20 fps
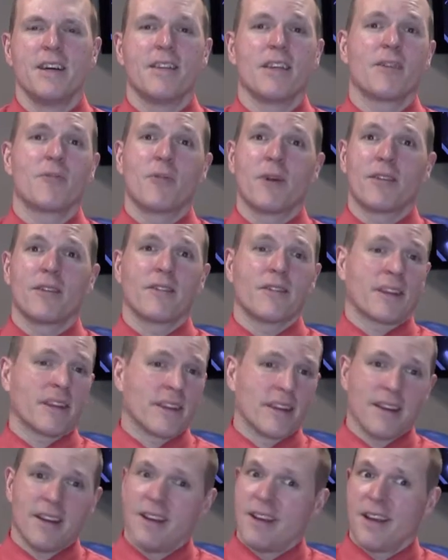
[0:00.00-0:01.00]
Like
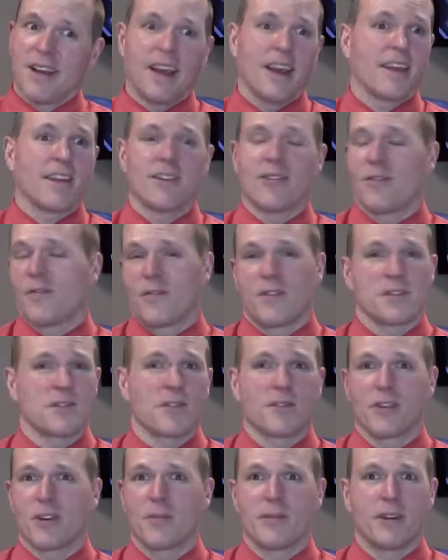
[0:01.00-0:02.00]
whether hey,
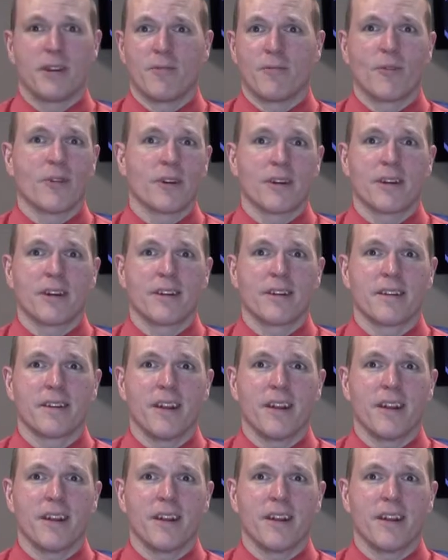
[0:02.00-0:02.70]
physical therapy didn't work.